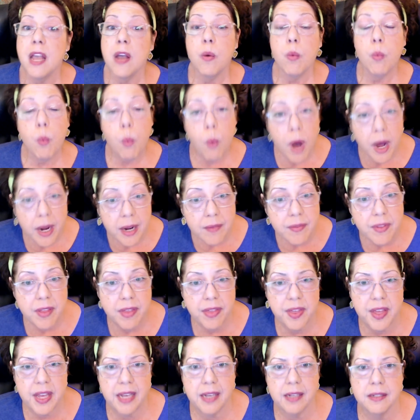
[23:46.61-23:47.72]
One of the
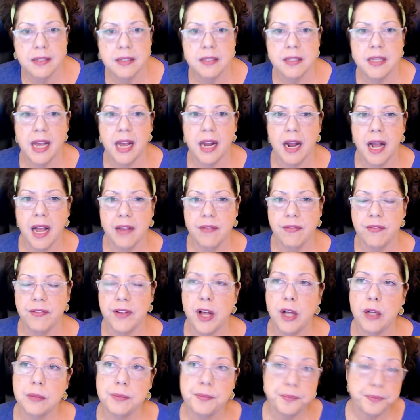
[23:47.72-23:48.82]
things that I
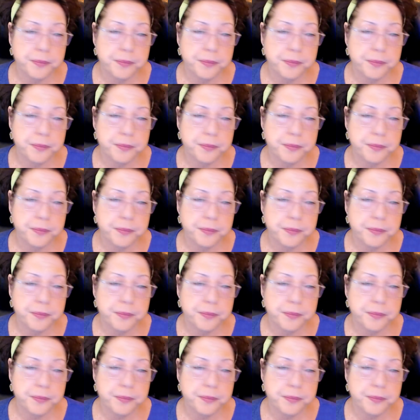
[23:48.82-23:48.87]
felt